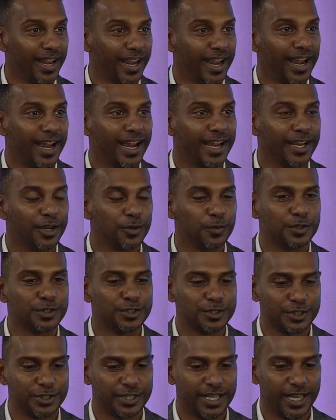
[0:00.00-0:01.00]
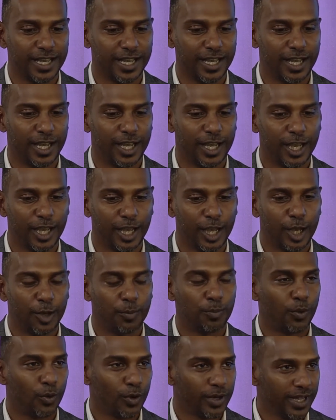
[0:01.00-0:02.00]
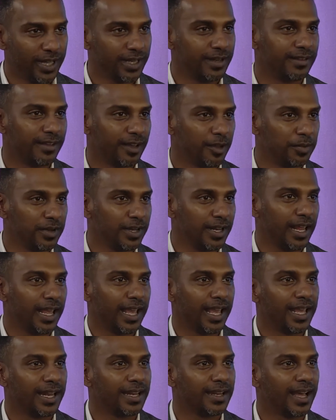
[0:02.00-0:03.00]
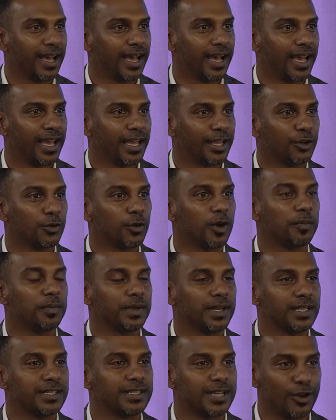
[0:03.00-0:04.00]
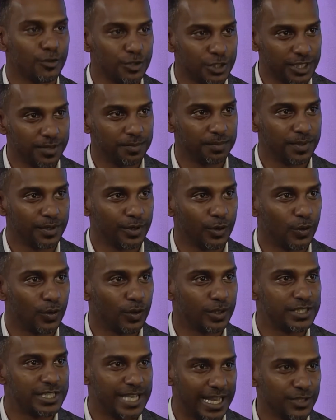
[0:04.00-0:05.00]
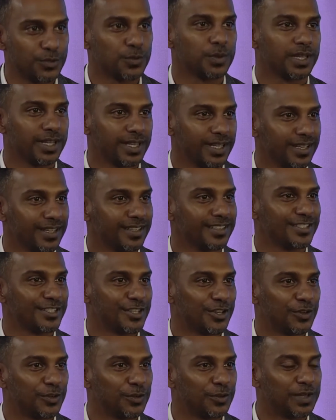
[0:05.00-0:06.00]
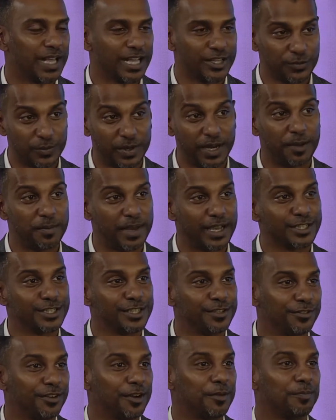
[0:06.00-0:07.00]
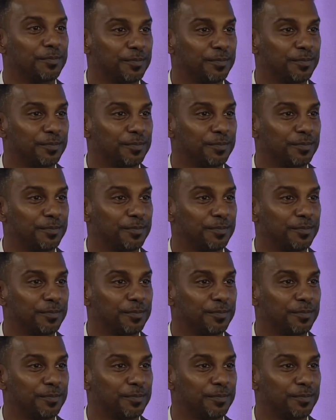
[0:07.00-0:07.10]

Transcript: I was born in Durban, and I grew up in a township called Chatsworth. So that's where I'm actually from.